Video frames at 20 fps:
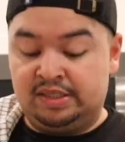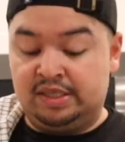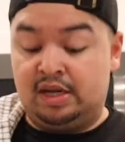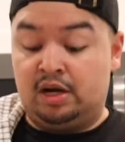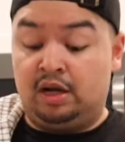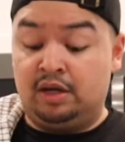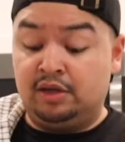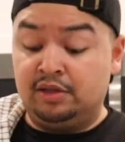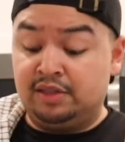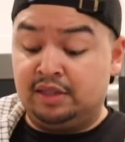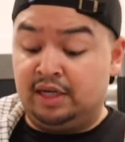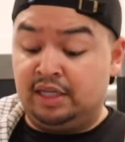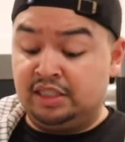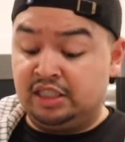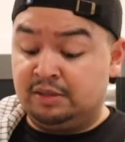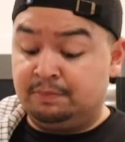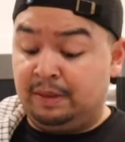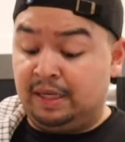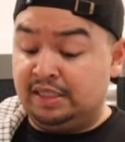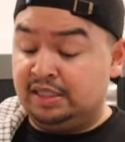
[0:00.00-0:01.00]
Serranos are
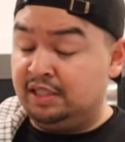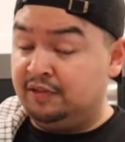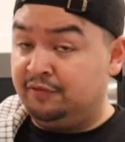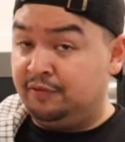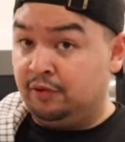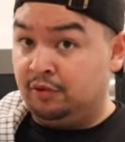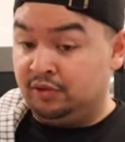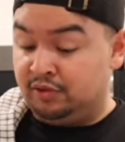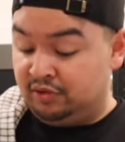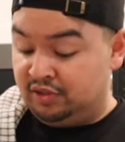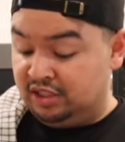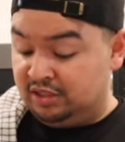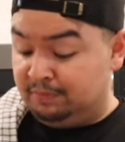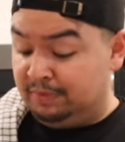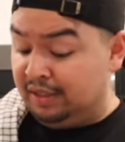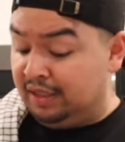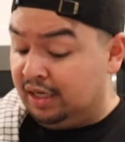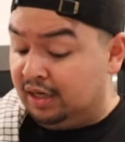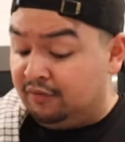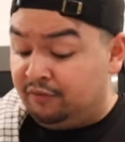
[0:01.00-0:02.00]
extra spicy food, so just
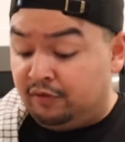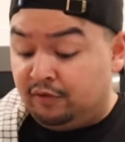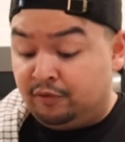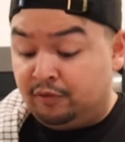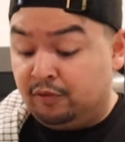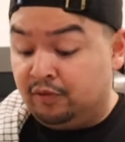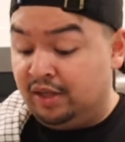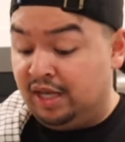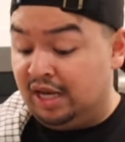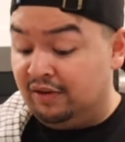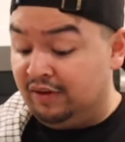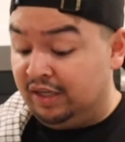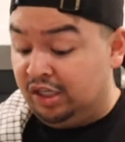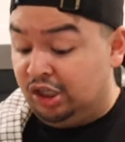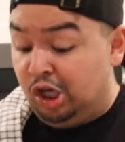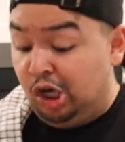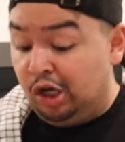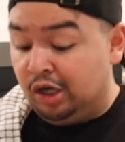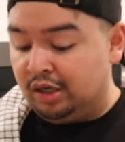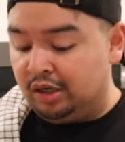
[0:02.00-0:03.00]
be careful, fool. They have a
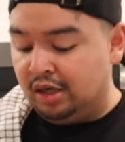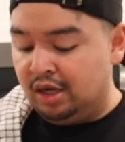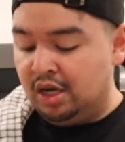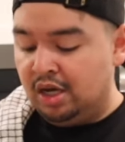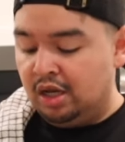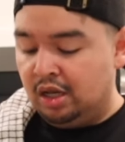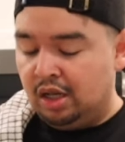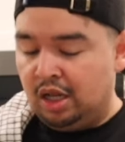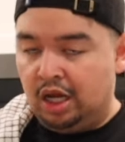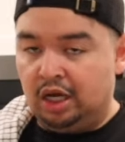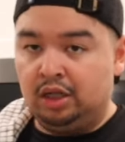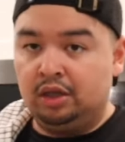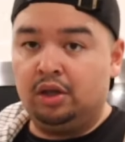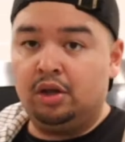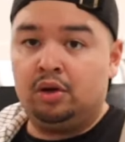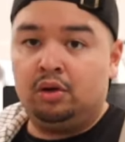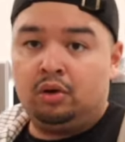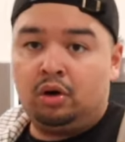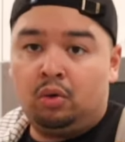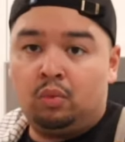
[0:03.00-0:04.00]
kick like a
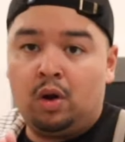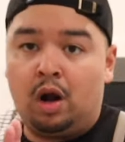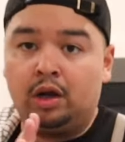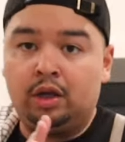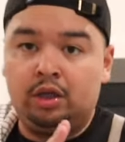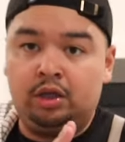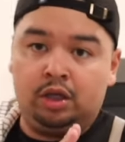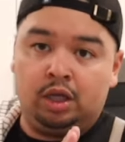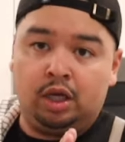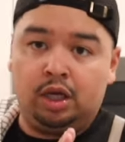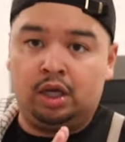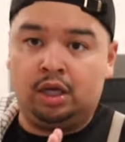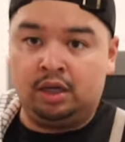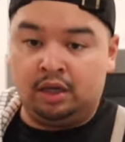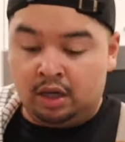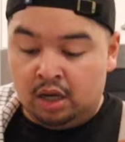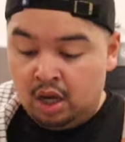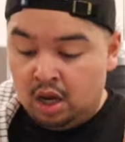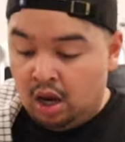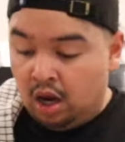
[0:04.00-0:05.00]
little Karate Kid.